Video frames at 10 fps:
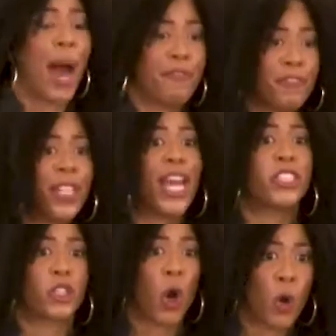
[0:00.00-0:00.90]
my
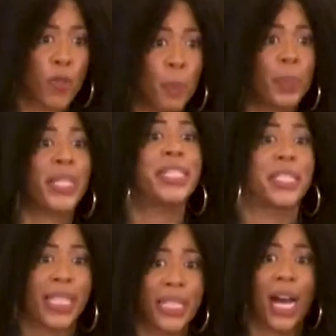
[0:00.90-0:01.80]
flesh over
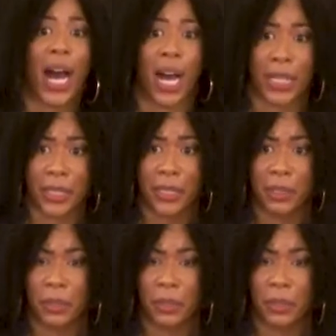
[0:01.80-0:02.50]
pleasing God.